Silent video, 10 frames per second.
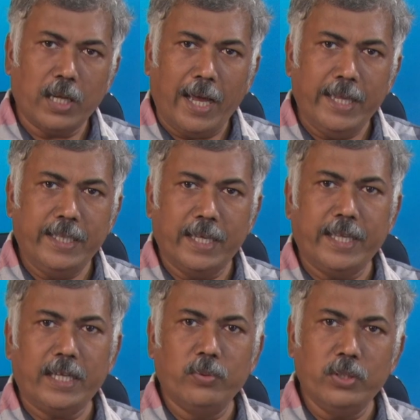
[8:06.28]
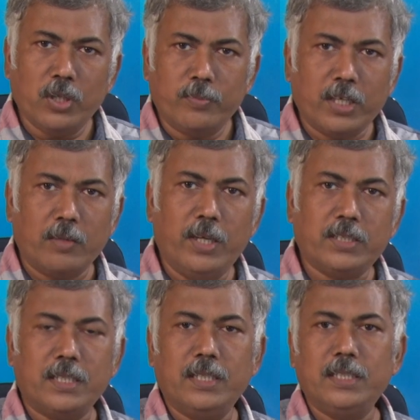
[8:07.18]
an idea that which
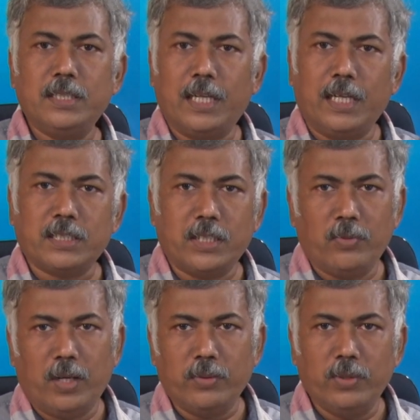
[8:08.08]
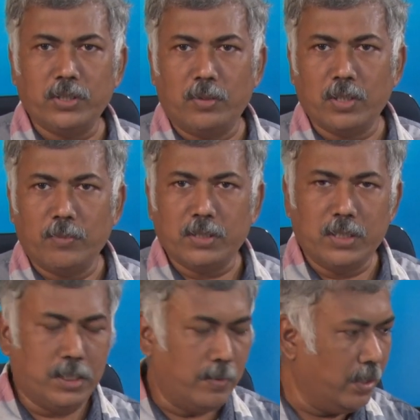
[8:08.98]
observation is in cluster 1, which
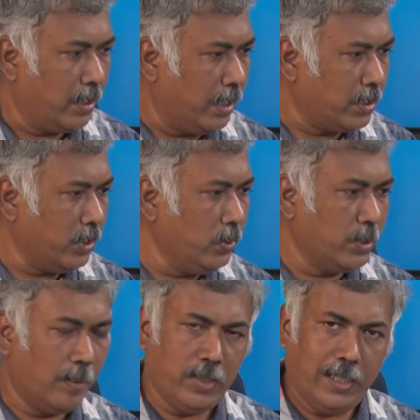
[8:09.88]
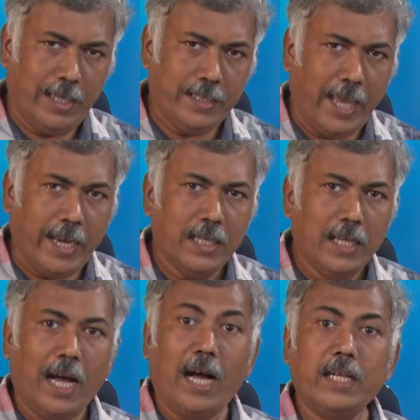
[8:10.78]
observation is uh, cluster 2, something like that.
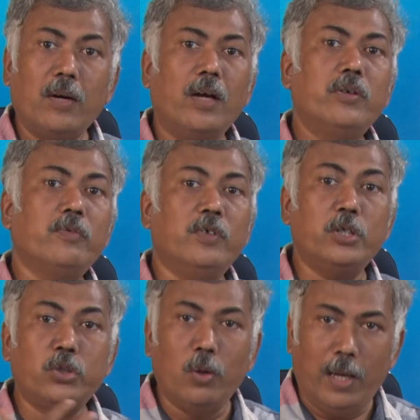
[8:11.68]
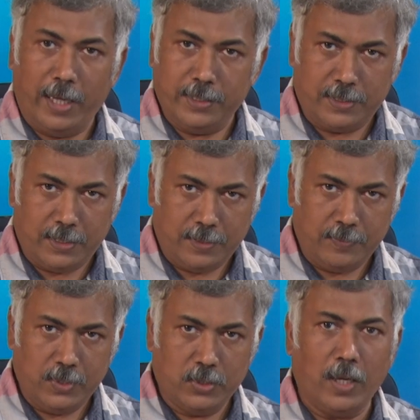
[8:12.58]
Now, I want to visualize it.
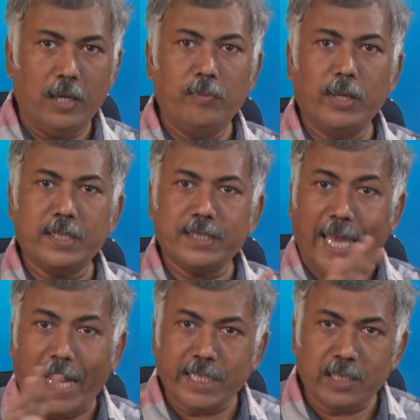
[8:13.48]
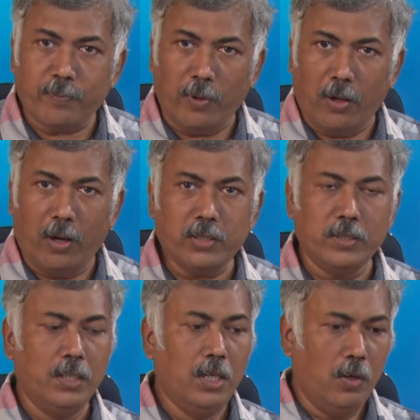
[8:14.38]
So, I will make a scatter plot
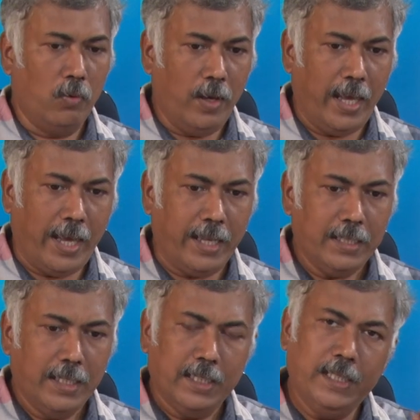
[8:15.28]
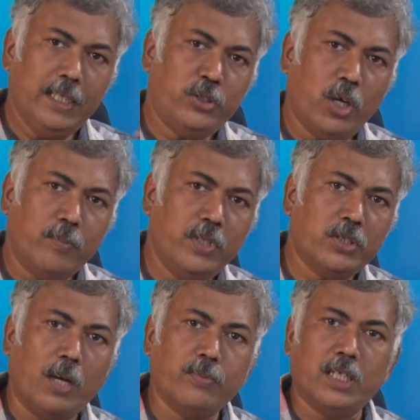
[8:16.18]
where each of
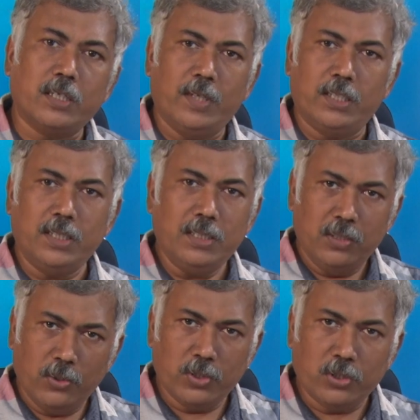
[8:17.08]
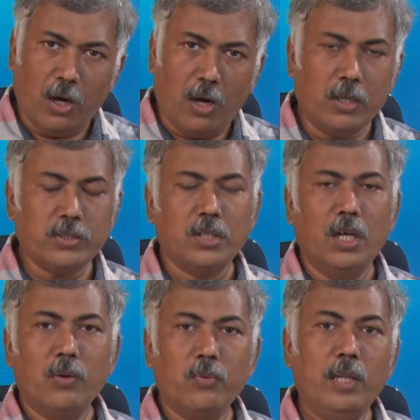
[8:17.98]
these observation those dots
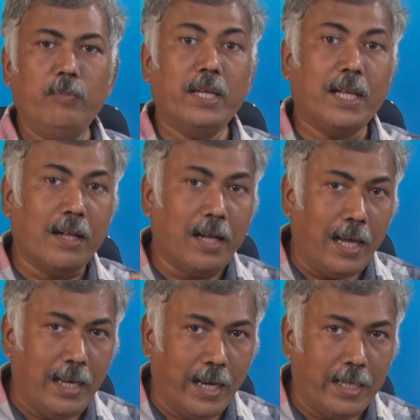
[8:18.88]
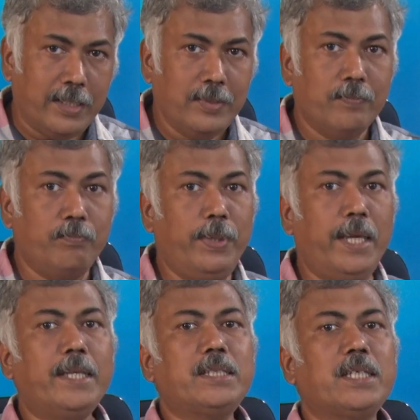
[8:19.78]
will be colored
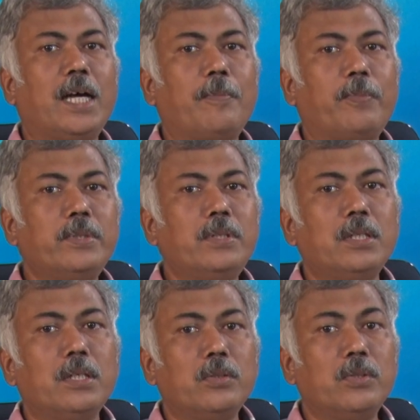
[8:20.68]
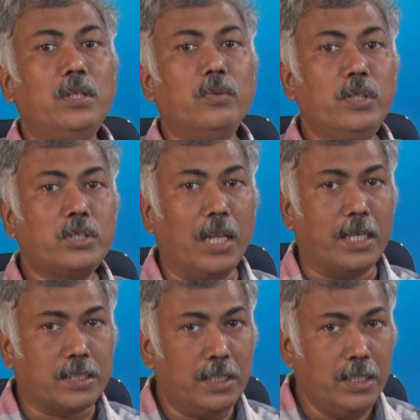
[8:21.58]
based upon in which
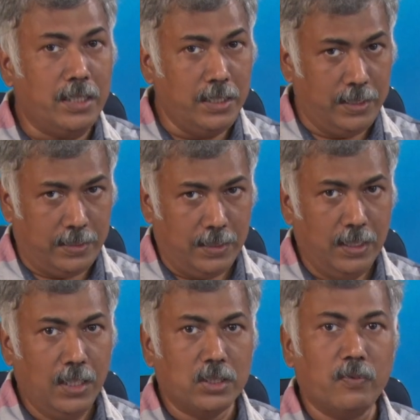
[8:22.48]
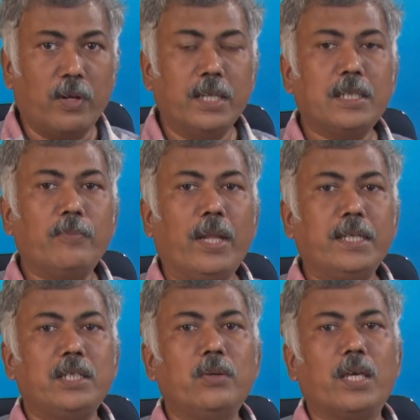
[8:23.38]
cluster it is. So, for example, I
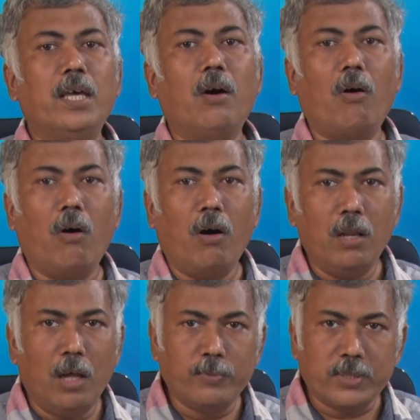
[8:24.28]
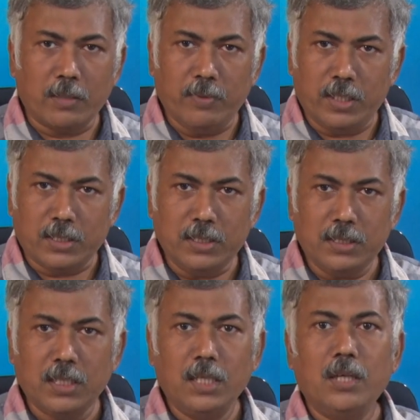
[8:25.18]
say okay all
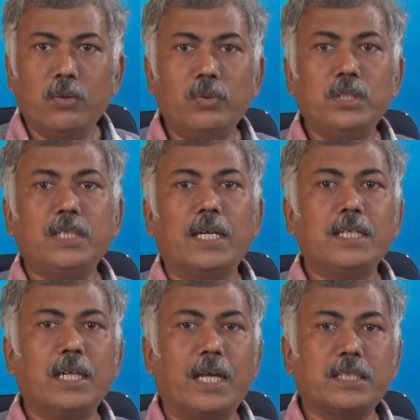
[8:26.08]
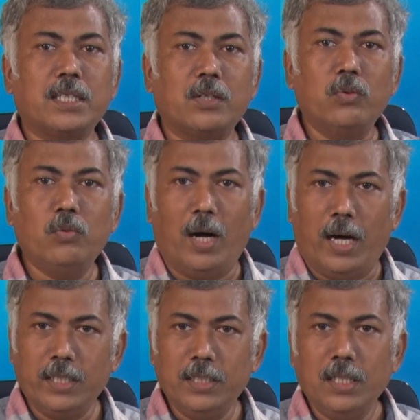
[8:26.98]
observations which are in cluster
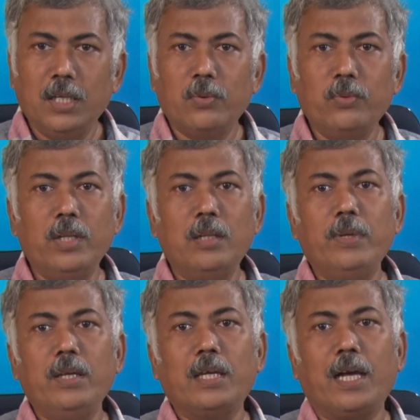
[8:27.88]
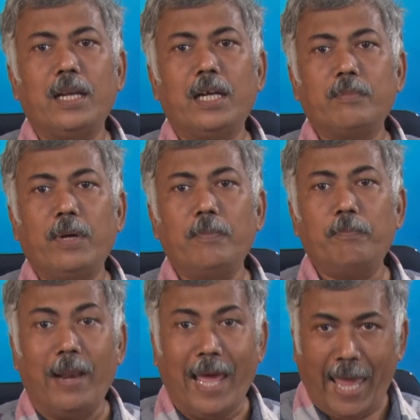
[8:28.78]
1 will be colored by
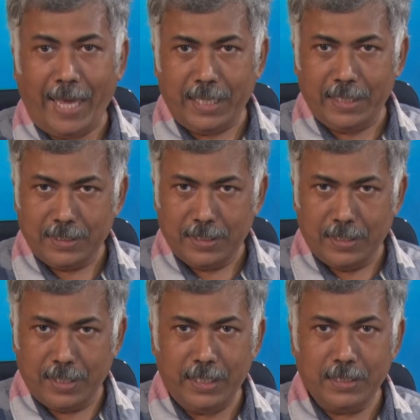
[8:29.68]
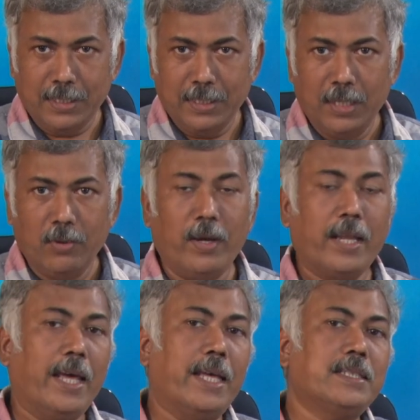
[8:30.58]
black right
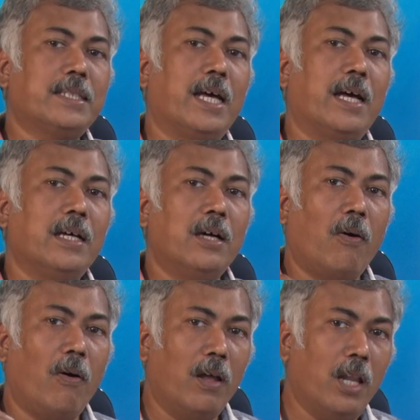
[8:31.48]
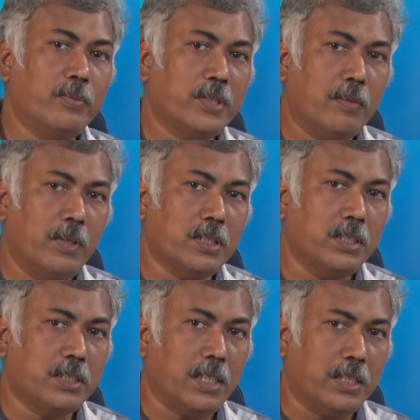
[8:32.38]
whereas the all observation
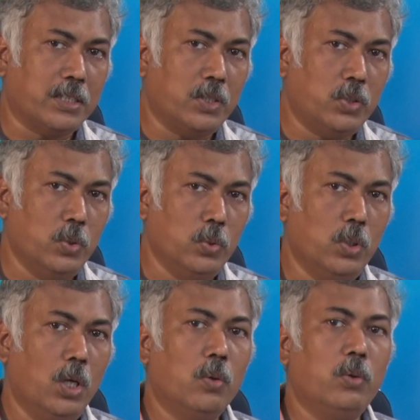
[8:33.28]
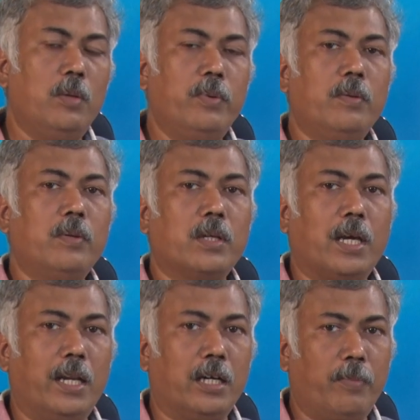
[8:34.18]
in cluster 2 will be
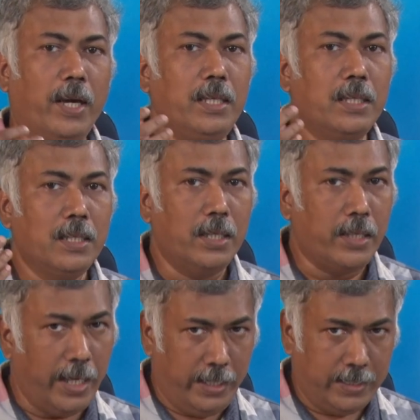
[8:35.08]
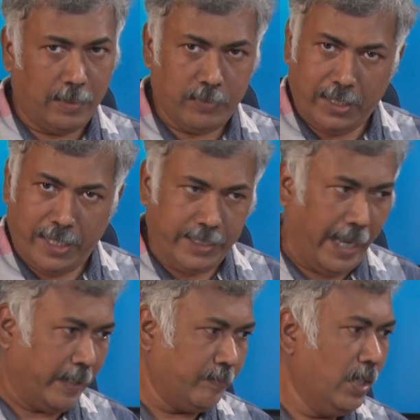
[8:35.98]
colored by red something like
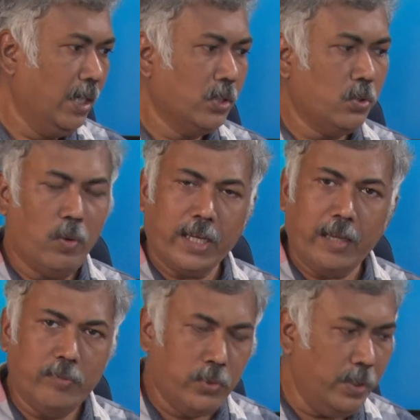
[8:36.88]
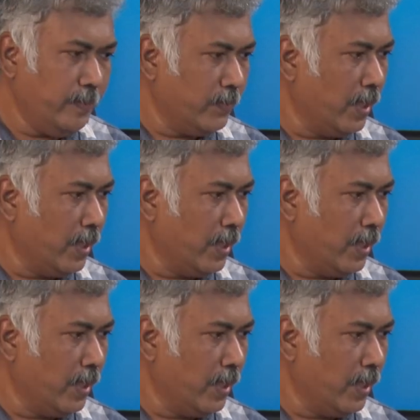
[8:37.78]
that. So, what I am doing